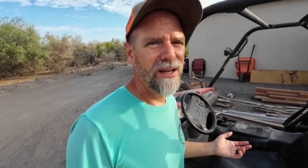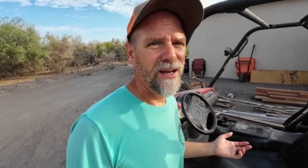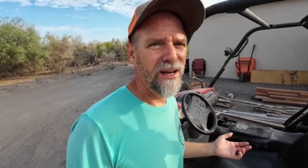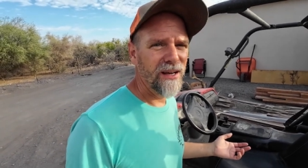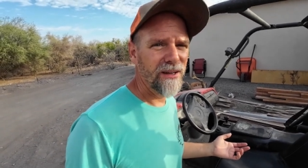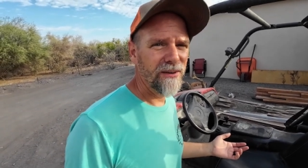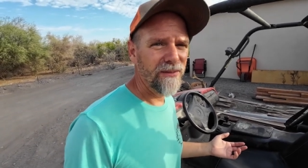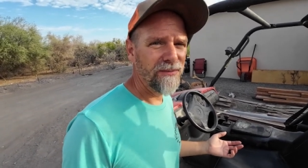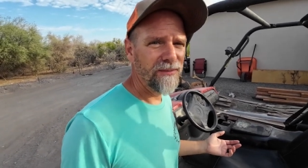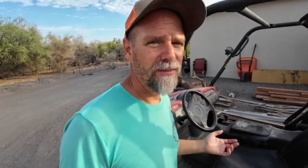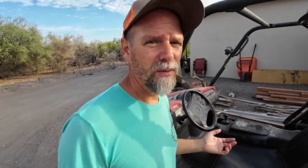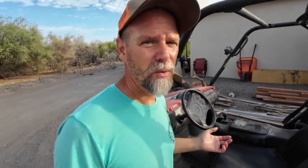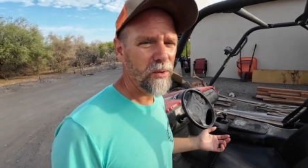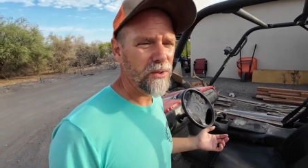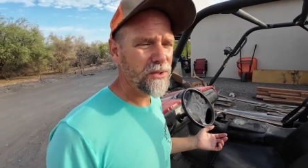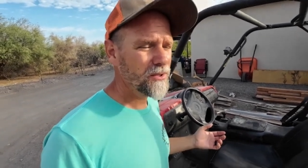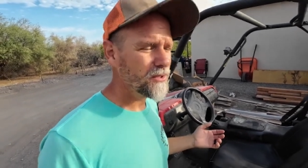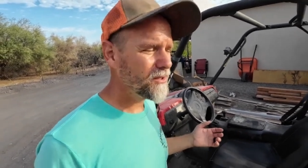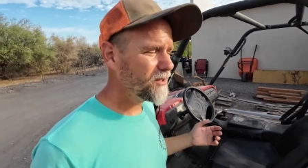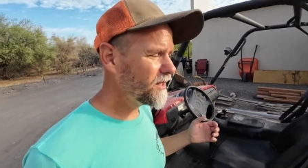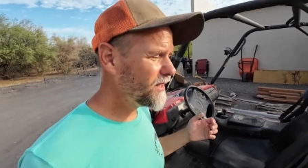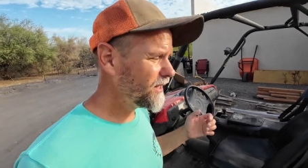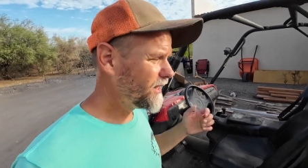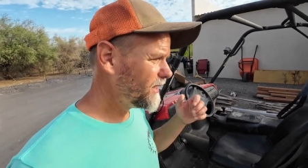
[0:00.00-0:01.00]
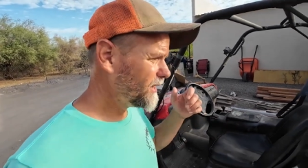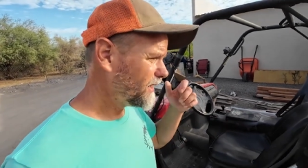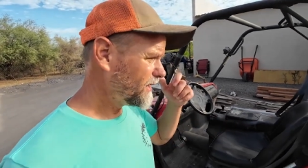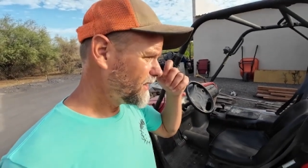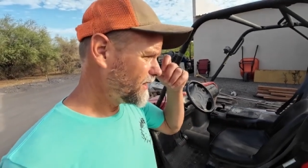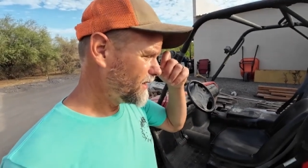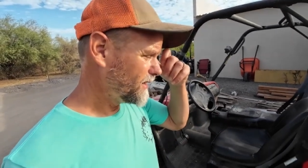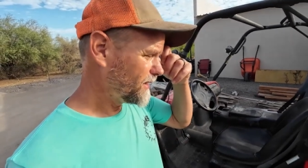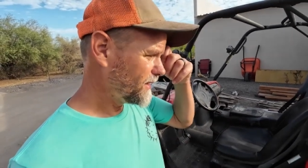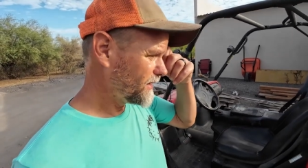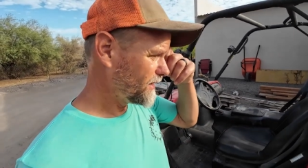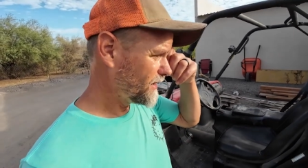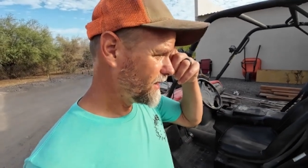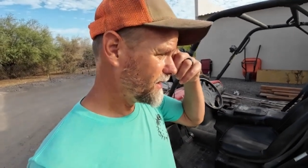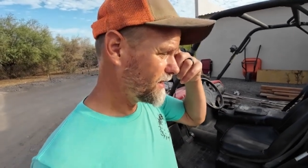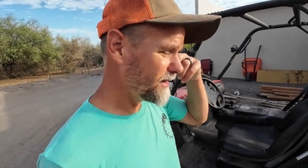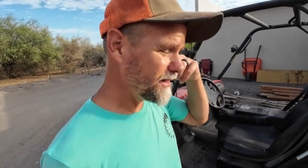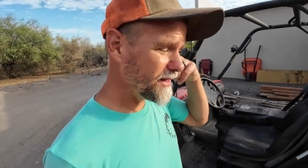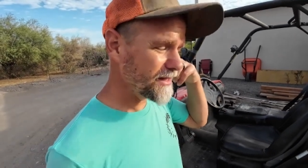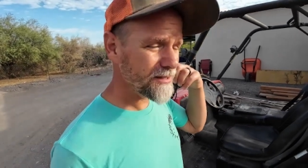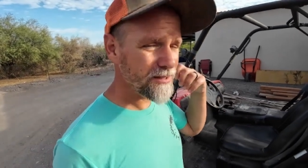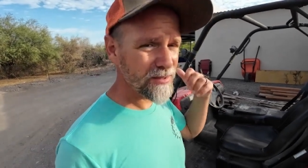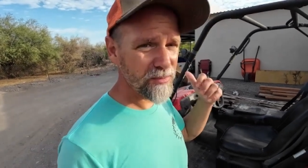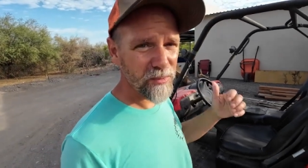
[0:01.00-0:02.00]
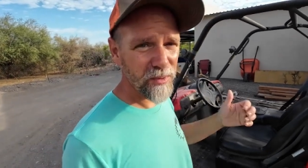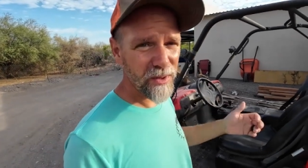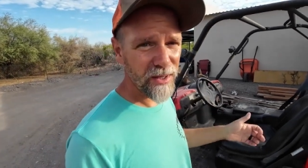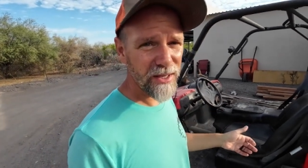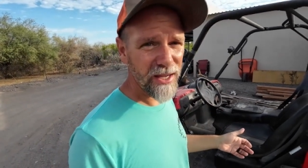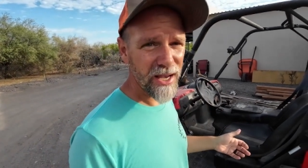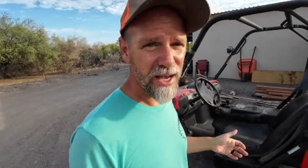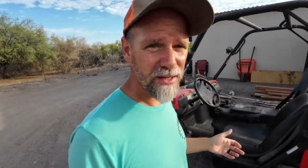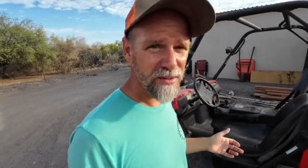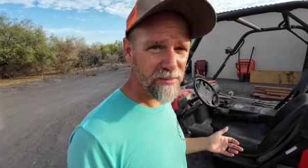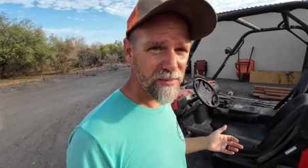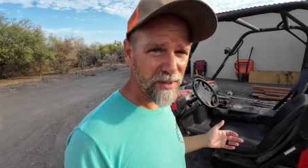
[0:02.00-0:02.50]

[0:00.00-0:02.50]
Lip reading: Unfortunately, this has